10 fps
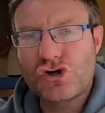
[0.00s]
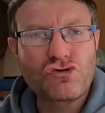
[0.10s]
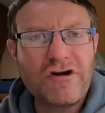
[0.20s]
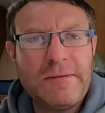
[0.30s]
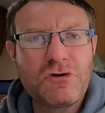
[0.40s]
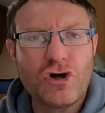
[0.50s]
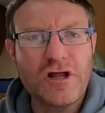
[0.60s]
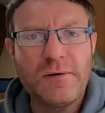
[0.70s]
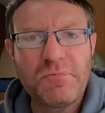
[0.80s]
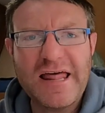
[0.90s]
cream
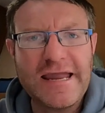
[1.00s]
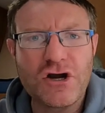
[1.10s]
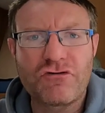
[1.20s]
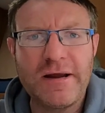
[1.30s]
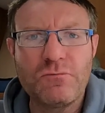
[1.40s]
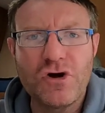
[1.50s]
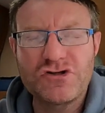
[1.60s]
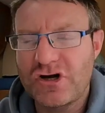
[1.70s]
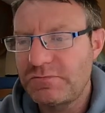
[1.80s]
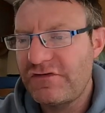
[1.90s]
colour, plain cream
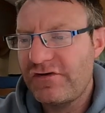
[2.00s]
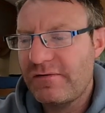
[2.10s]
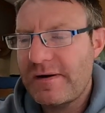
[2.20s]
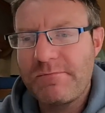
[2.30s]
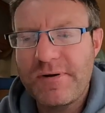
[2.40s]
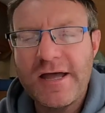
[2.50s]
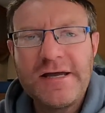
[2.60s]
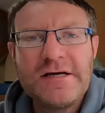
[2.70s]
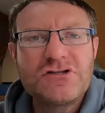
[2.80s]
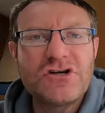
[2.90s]
worktops, if you can remember.
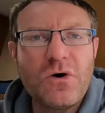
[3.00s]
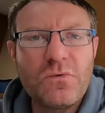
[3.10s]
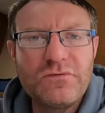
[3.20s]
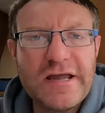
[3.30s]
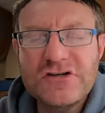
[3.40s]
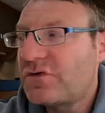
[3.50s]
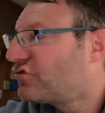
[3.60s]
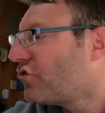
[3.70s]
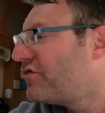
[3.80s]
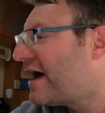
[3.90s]
So yeah, so
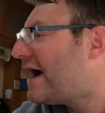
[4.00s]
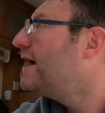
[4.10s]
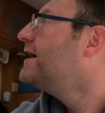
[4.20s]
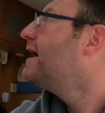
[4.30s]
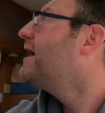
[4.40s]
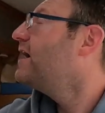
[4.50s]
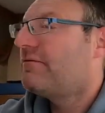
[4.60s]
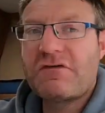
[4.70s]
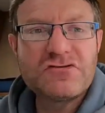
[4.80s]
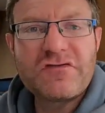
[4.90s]
I've done that.
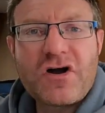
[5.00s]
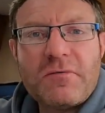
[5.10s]
Obviously I've